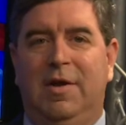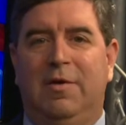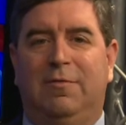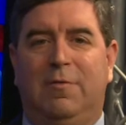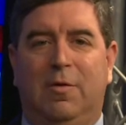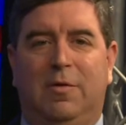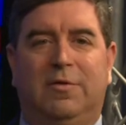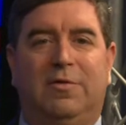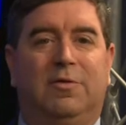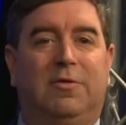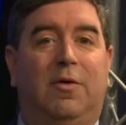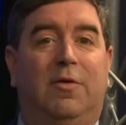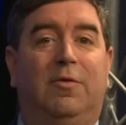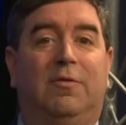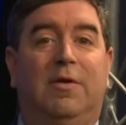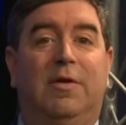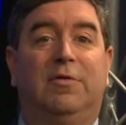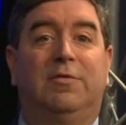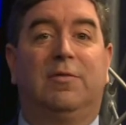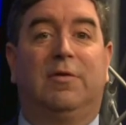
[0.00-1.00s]
focuses on the
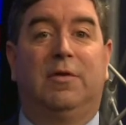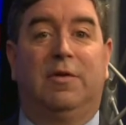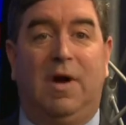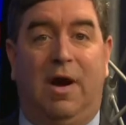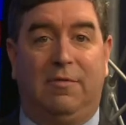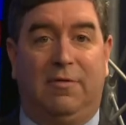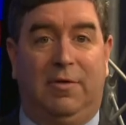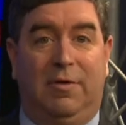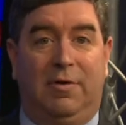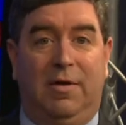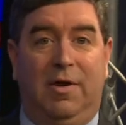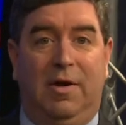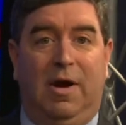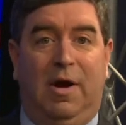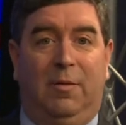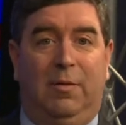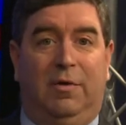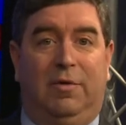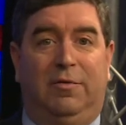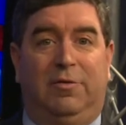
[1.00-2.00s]
race for governor,
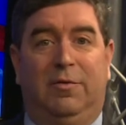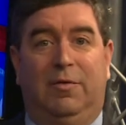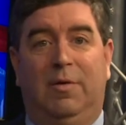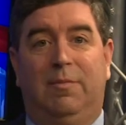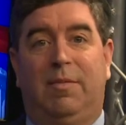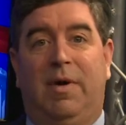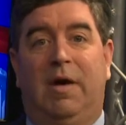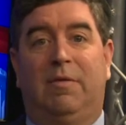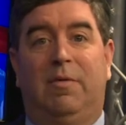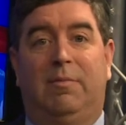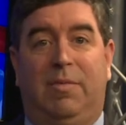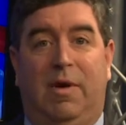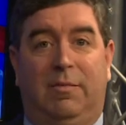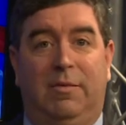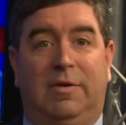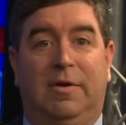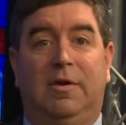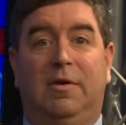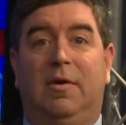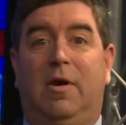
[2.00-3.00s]
and we are joined by
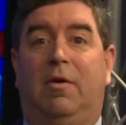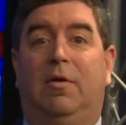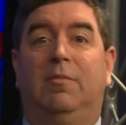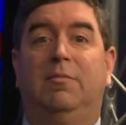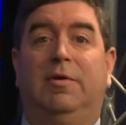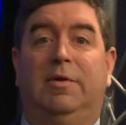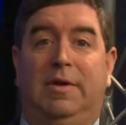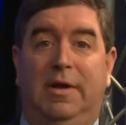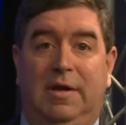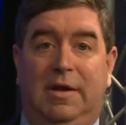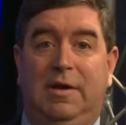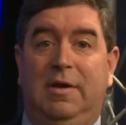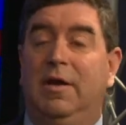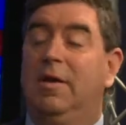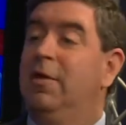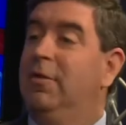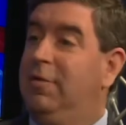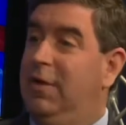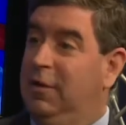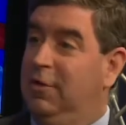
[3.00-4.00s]
Republican Colin Bonini.
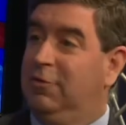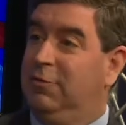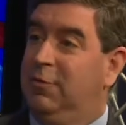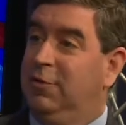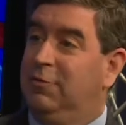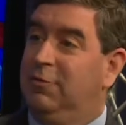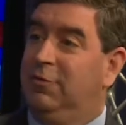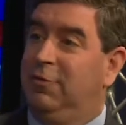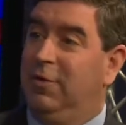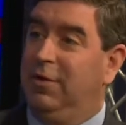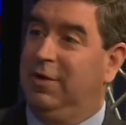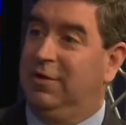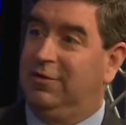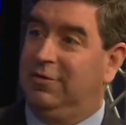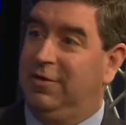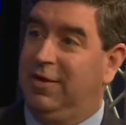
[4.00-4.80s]
Thank you so much for joining us today.